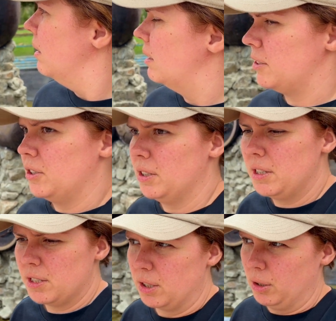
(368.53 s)
Certainly
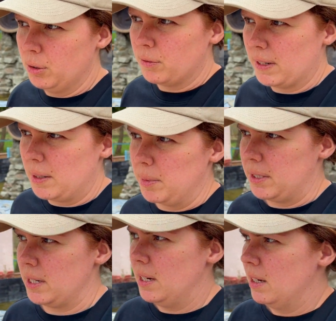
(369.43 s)
doesn't look very
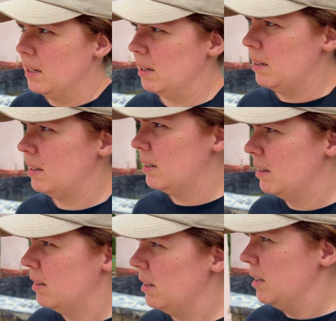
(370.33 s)
busy,
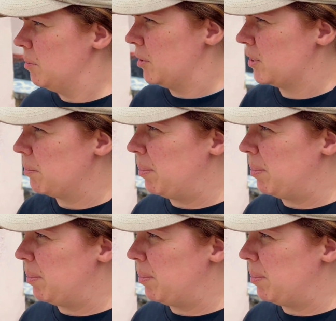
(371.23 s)
but there's a